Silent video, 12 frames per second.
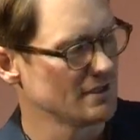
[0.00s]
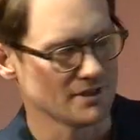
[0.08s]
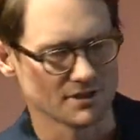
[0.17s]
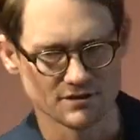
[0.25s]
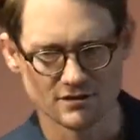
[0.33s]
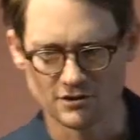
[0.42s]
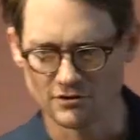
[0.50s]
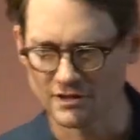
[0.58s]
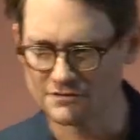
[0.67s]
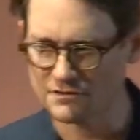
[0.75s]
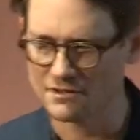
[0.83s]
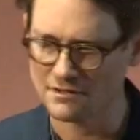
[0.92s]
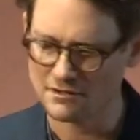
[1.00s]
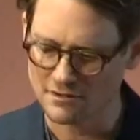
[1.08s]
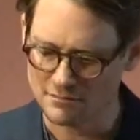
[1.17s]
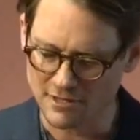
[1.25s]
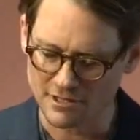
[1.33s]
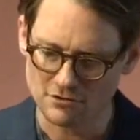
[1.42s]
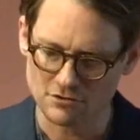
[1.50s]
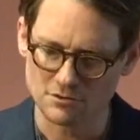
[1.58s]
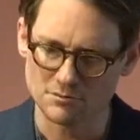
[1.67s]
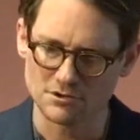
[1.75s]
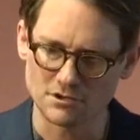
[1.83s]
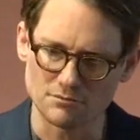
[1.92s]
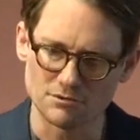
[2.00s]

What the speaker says: And as the medical community,